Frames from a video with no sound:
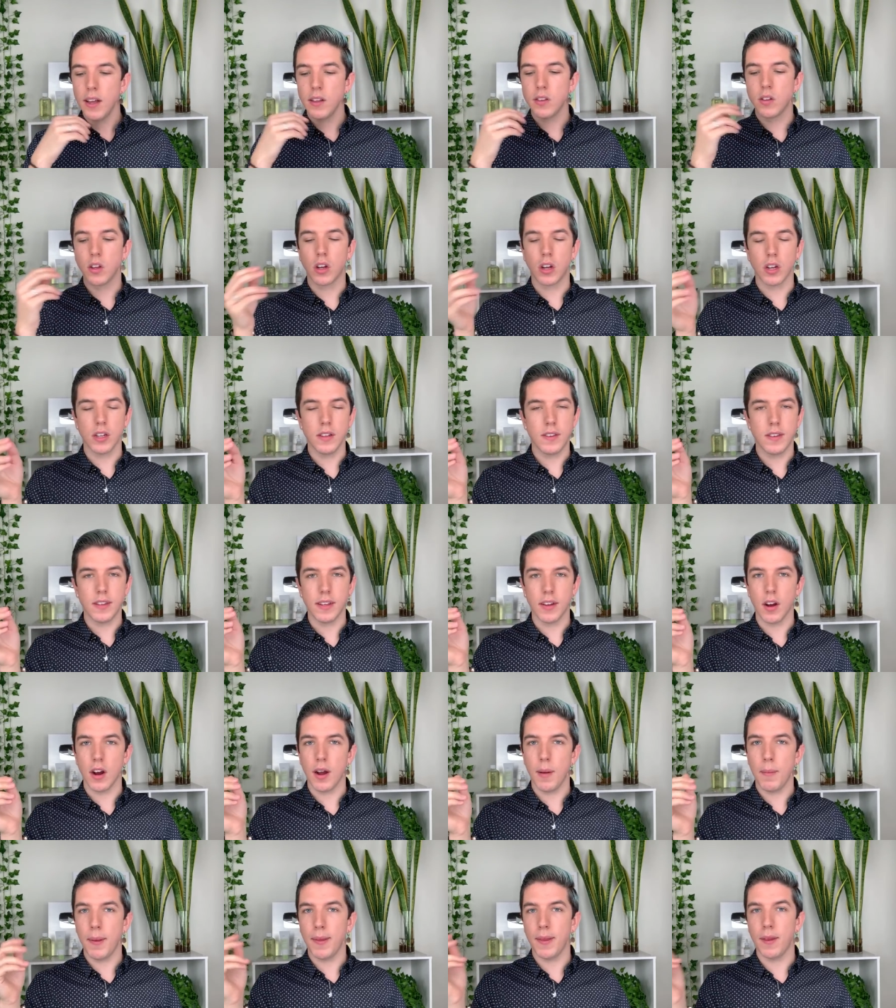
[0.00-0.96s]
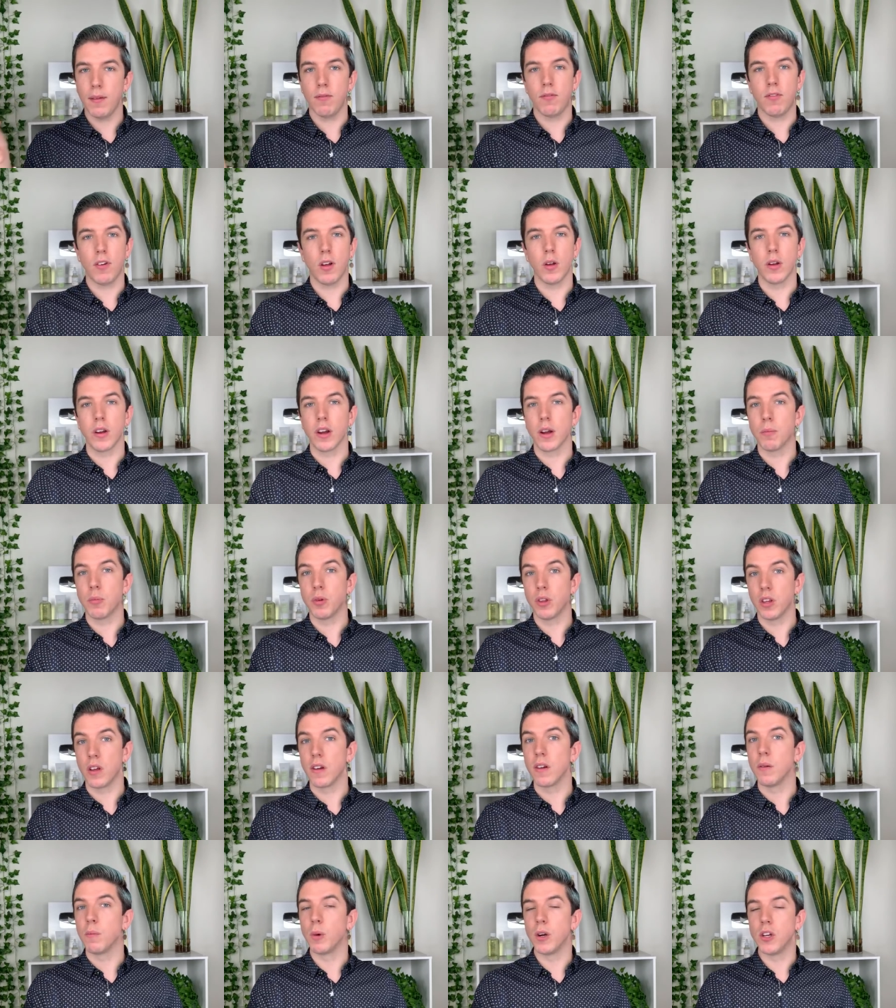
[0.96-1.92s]
It's a good serum, and then following up with a
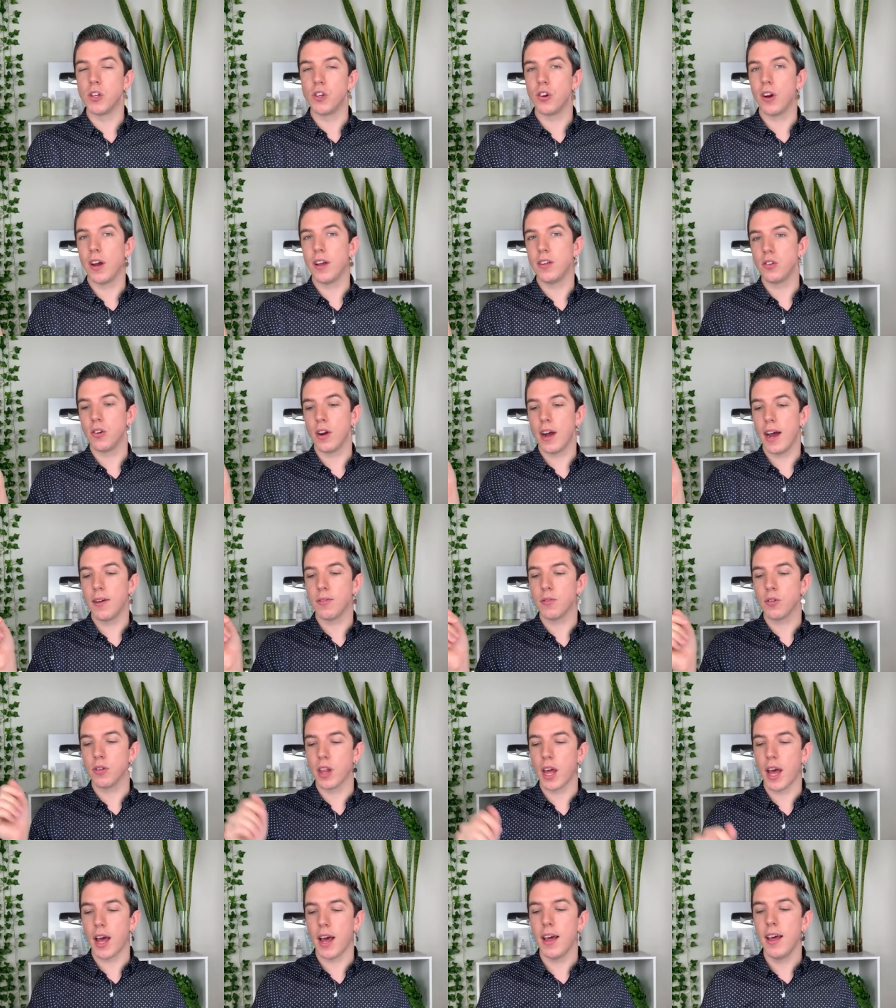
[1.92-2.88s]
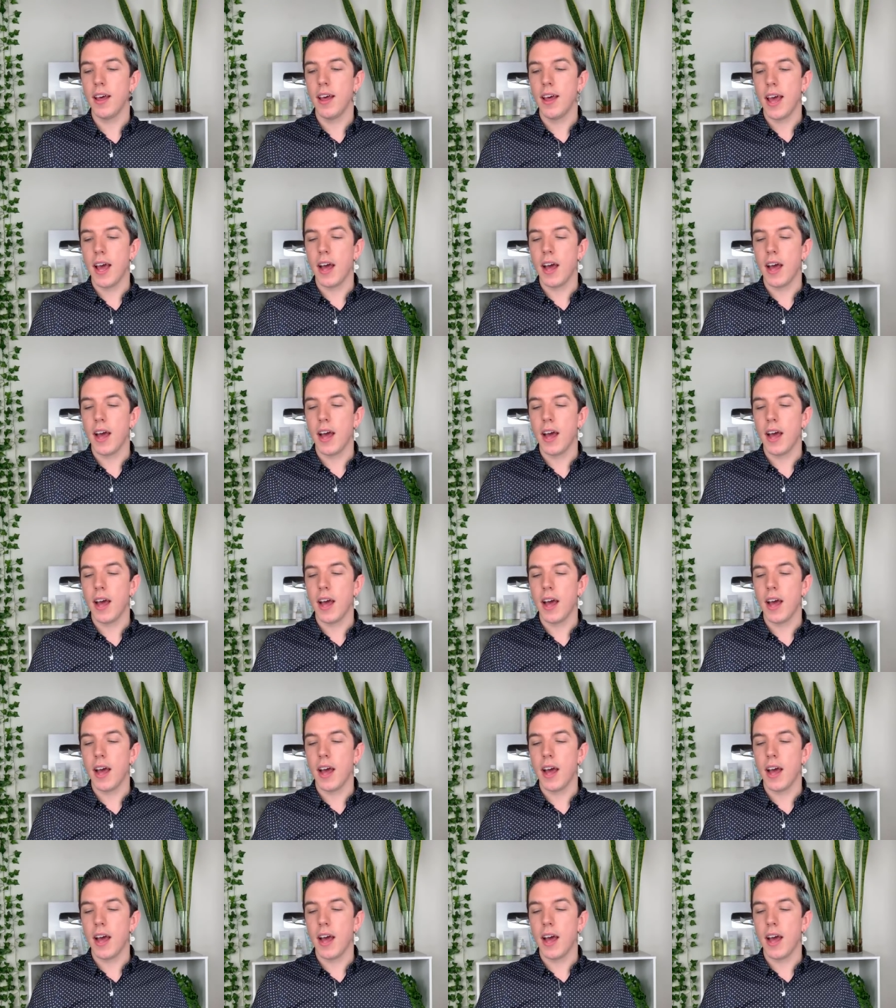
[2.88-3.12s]
good moisturizer after that.